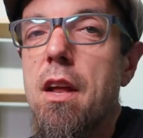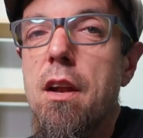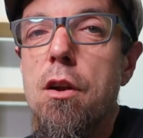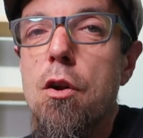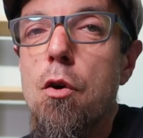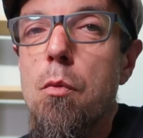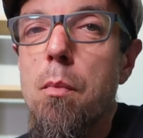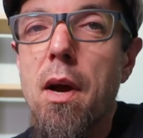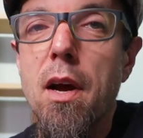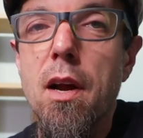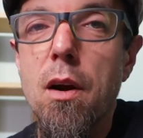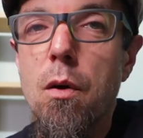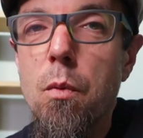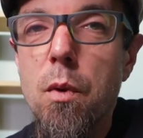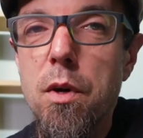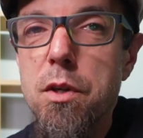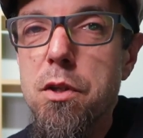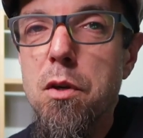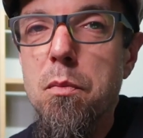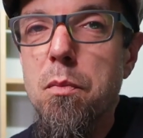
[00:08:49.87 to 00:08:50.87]
no matter
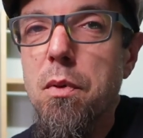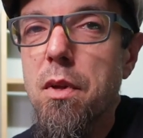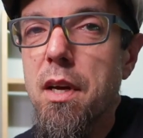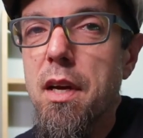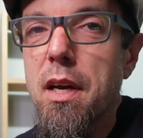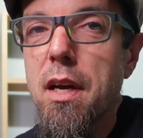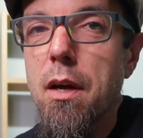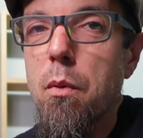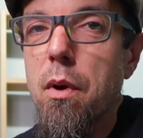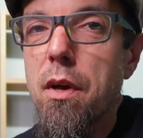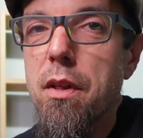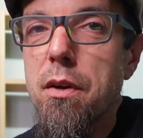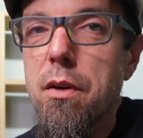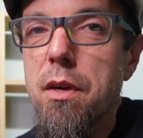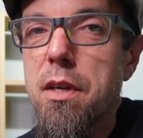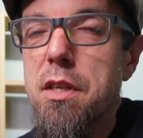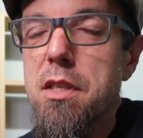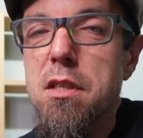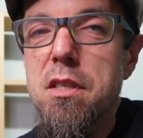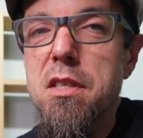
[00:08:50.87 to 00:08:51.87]
what you're playing, whether
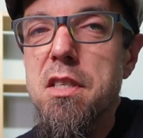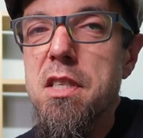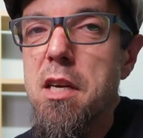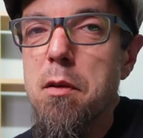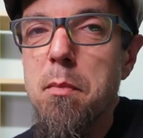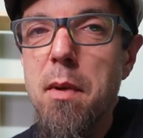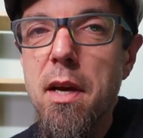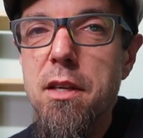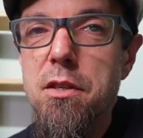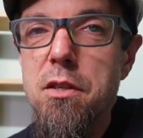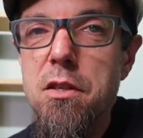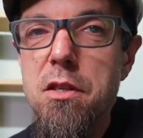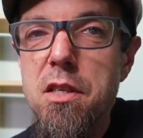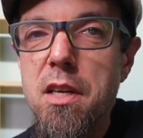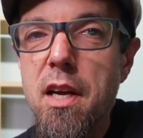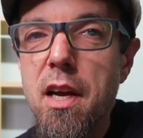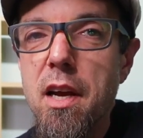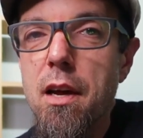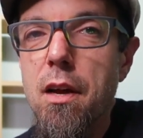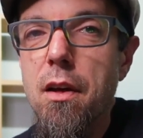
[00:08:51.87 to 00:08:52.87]
it's a C major
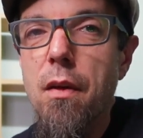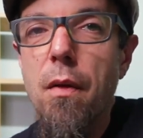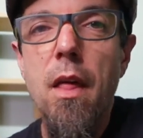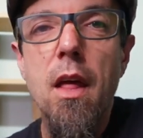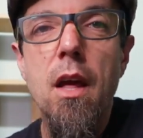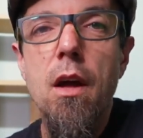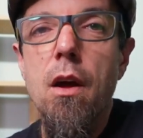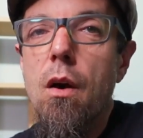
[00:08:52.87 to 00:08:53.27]
scale